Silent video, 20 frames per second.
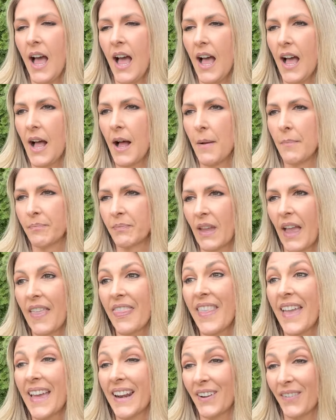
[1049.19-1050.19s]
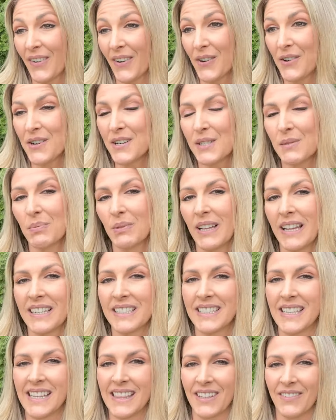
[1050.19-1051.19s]
Um, and then of course
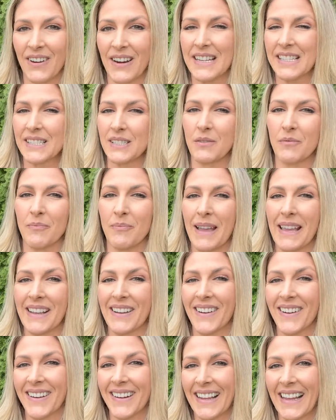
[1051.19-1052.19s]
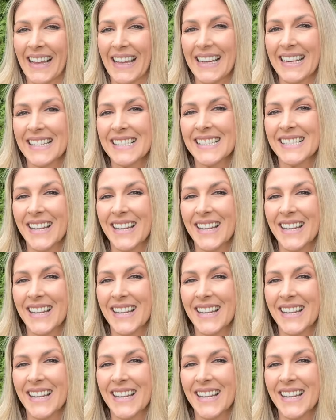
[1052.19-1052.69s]
planting the rest of my garden.